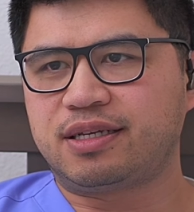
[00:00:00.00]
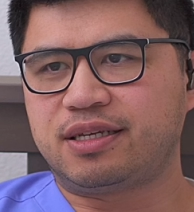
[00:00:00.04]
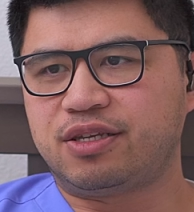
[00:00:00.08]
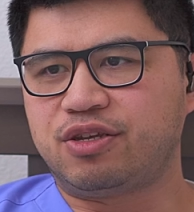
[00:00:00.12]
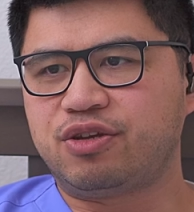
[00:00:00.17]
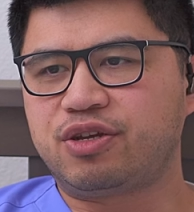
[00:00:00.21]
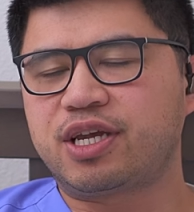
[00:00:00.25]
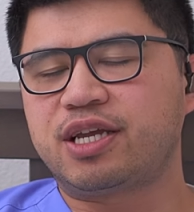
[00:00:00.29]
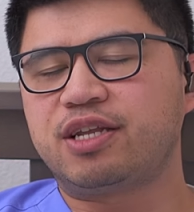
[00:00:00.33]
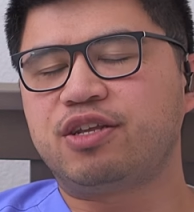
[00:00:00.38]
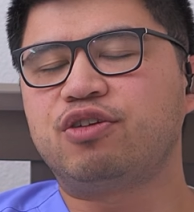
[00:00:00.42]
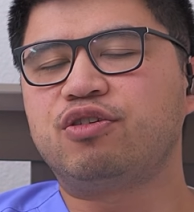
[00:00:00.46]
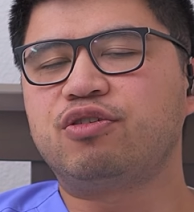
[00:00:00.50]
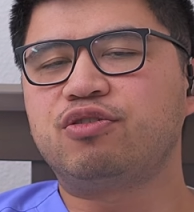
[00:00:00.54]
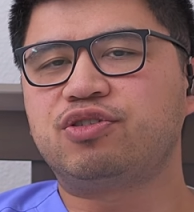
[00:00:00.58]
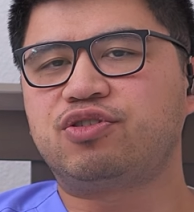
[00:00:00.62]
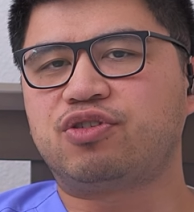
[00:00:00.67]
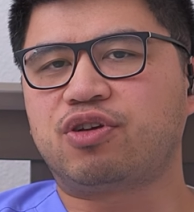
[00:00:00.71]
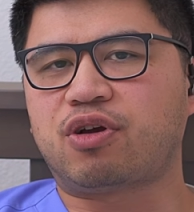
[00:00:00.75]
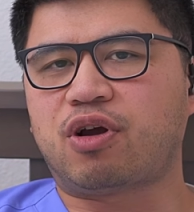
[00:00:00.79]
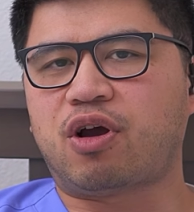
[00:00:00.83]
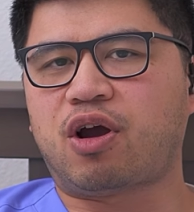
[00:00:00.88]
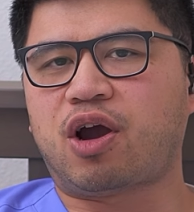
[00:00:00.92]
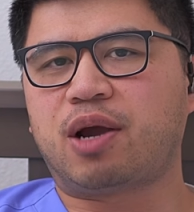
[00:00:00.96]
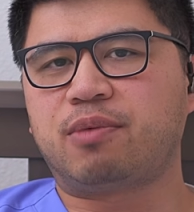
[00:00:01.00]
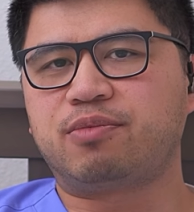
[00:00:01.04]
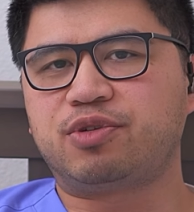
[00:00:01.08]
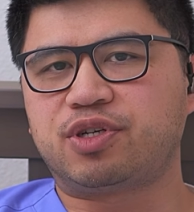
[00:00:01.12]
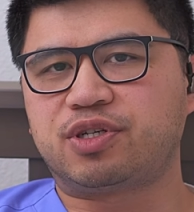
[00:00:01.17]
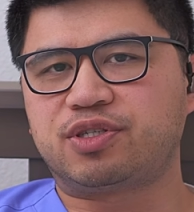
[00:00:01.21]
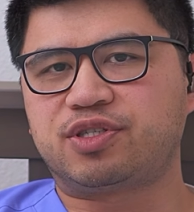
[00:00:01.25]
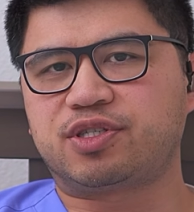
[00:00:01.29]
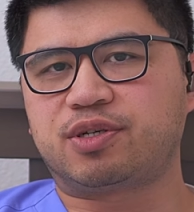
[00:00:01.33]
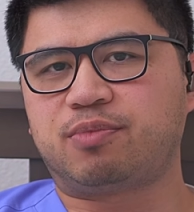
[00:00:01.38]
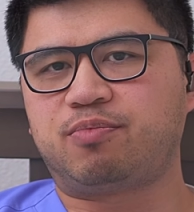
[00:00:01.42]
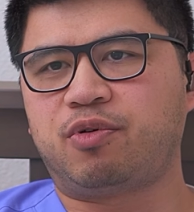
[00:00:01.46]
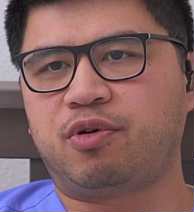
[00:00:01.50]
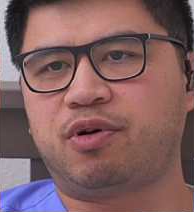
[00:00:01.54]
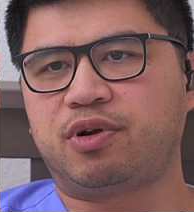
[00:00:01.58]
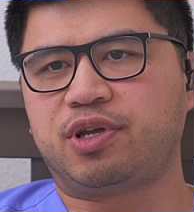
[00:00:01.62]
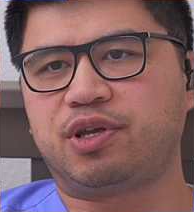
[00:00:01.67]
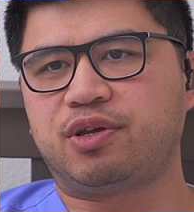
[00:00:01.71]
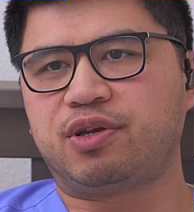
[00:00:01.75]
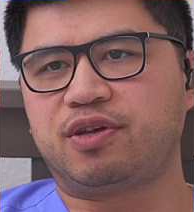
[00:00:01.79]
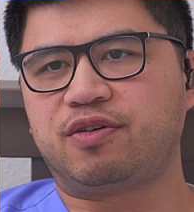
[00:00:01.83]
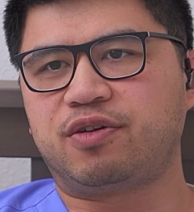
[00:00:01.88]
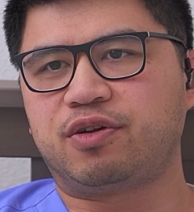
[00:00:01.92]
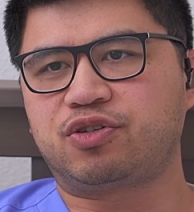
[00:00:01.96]
You can use your arm to support
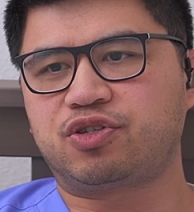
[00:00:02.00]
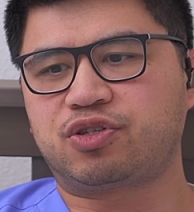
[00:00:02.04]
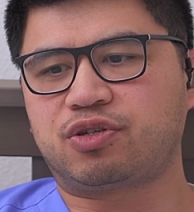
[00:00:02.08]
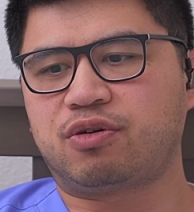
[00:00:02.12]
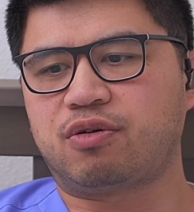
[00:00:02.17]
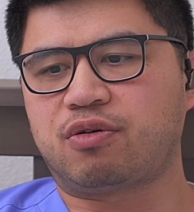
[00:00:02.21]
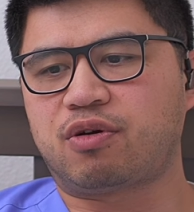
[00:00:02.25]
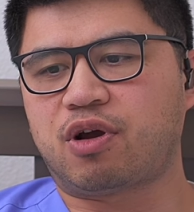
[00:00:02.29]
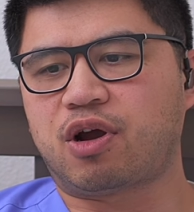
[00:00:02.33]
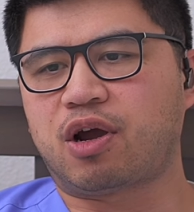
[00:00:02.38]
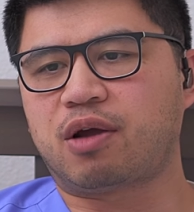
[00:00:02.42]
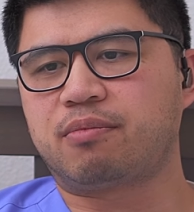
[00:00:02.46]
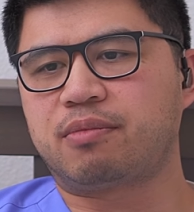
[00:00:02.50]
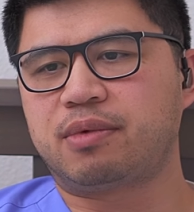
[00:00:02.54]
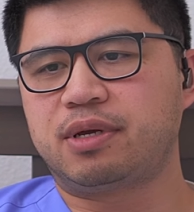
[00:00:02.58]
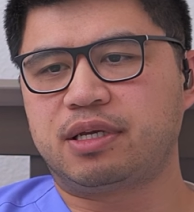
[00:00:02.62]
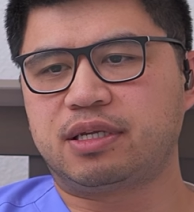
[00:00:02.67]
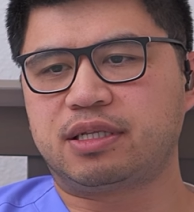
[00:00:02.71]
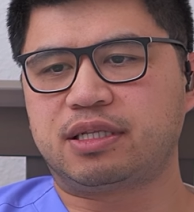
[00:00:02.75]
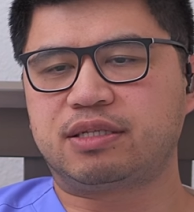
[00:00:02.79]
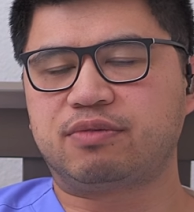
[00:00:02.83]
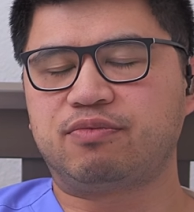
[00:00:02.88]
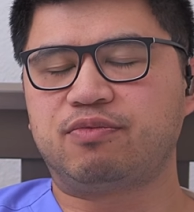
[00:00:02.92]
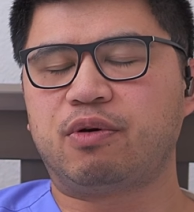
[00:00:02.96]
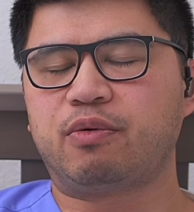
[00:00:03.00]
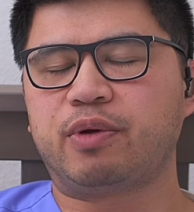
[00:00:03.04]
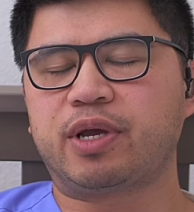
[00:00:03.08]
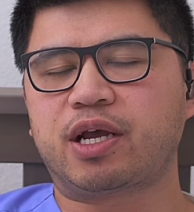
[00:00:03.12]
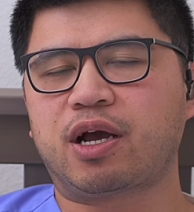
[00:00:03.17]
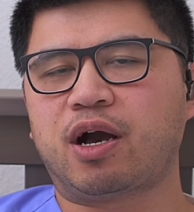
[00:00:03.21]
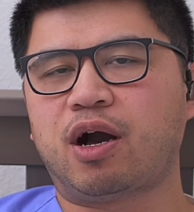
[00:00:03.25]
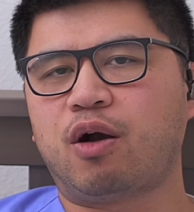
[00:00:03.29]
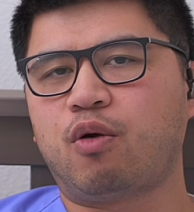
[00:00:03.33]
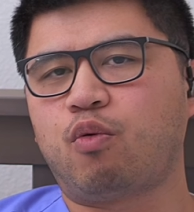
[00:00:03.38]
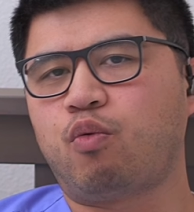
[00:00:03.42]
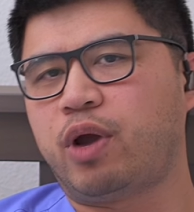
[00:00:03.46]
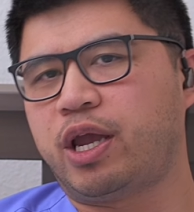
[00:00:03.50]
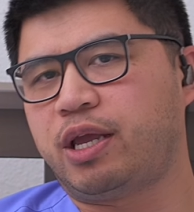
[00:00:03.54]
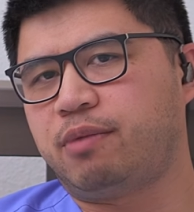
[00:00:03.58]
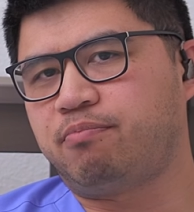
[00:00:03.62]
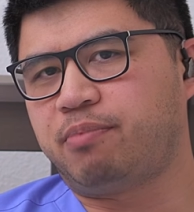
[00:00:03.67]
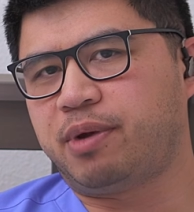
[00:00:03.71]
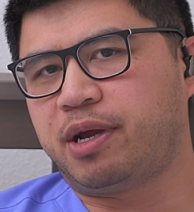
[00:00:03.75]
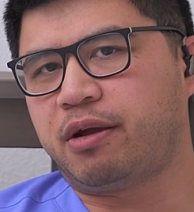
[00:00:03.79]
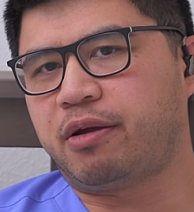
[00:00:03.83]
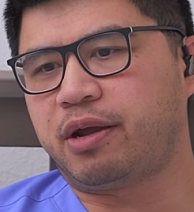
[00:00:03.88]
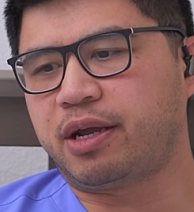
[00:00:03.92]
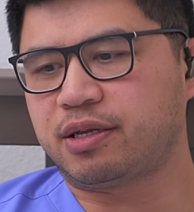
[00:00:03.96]
you, your stroke arm, what we call weight
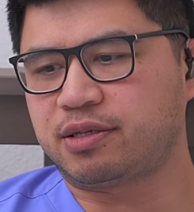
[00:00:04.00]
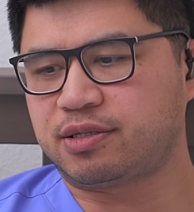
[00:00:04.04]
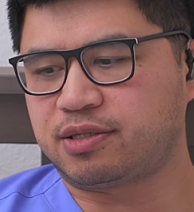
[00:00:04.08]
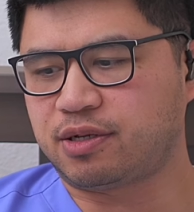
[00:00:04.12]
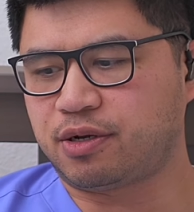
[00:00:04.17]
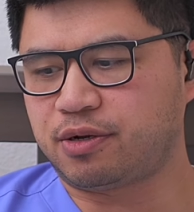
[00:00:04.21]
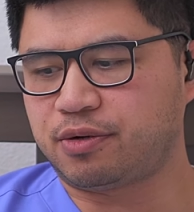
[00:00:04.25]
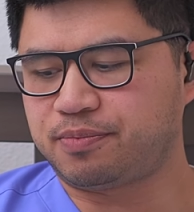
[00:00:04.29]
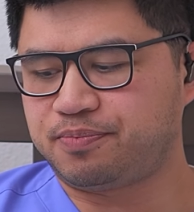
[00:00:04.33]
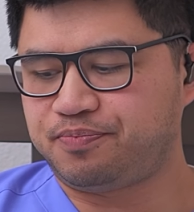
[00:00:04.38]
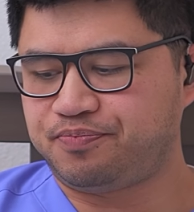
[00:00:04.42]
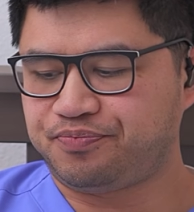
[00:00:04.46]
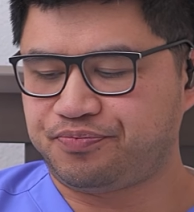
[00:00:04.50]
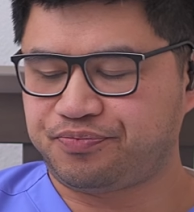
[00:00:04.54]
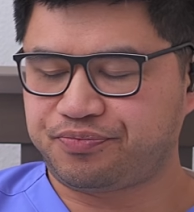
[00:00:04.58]
bearing. So